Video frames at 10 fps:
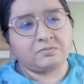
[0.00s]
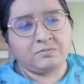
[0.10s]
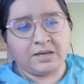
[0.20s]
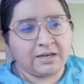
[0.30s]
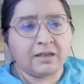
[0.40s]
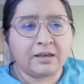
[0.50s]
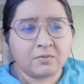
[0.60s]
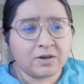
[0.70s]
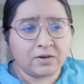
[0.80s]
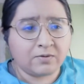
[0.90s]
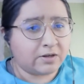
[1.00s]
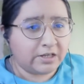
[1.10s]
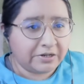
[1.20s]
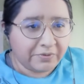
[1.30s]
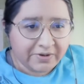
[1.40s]
BL I want you all
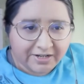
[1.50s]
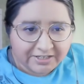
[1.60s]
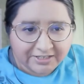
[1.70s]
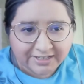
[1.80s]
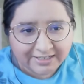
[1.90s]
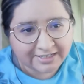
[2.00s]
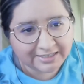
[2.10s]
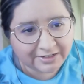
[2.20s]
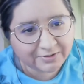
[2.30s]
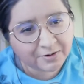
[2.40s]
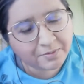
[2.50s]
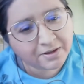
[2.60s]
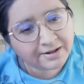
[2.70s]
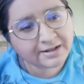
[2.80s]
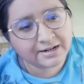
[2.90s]
to watch because it's adorable
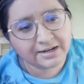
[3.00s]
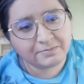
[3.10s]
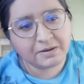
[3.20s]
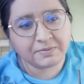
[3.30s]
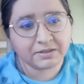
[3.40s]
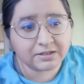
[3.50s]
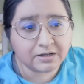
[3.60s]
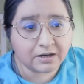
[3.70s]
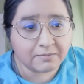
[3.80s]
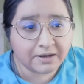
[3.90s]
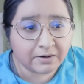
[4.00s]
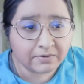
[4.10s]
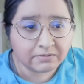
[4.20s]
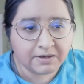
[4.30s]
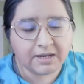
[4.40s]
and I need people to talk about it
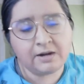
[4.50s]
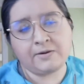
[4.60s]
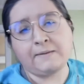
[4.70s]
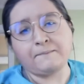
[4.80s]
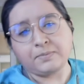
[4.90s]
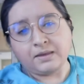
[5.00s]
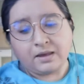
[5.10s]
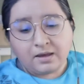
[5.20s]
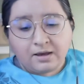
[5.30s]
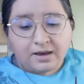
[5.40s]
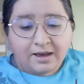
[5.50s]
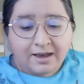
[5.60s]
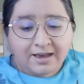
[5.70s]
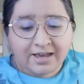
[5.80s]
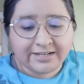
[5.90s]
with me. Anyway,
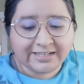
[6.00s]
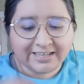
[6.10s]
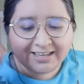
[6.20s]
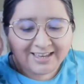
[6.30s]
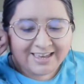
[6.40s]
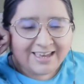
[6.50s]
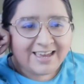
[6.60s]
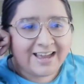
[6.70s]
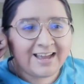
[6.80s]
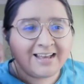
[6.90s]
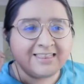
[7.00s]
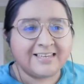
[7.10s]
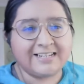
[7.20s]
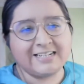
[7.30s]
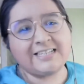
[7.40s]
and
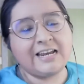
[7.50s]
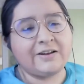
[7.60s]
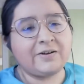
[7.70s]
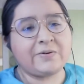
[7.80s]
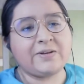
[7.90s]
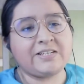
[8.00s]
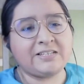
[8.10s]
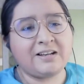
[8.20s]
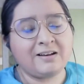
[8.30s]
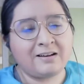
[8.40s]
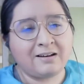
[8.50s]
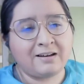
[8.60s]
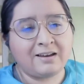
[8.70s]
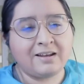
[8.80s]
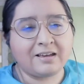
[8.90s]
The Tuxedo, which is
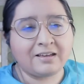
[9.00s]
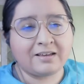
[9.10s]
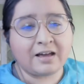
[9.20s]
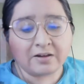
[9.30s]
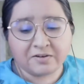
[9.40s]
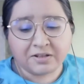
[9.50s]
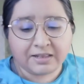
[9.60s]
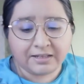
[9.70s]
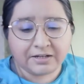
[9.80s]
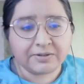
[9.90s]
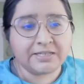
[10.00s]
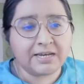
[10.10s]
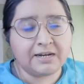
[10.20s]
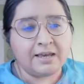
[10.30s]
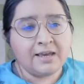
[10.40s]
on Gaga La
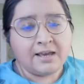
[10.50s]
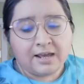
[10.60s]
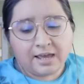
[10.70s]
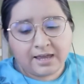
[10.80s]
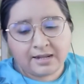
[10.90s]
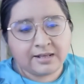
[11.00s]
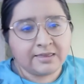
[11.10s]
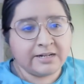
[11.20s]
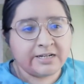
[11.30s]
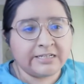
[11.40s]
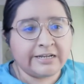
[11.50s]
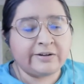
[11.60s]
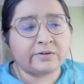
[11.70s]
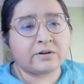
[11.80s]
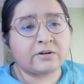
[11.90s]
Cuisine, and The
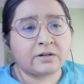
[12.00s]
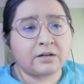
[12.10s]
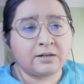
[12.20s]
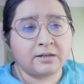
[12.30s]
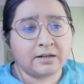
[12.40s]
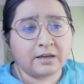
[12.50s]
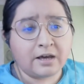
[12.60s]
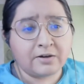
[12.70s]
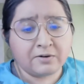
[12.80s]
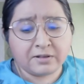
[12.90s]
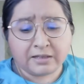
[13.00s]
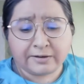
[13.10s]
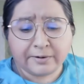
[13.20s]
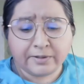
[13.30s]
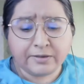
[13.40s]
Tuxedo are on
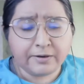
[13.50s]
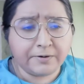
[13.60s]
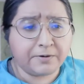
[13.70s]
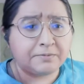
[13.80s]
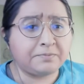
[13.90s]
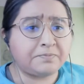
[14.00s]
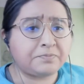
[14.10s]
Gaga. Although,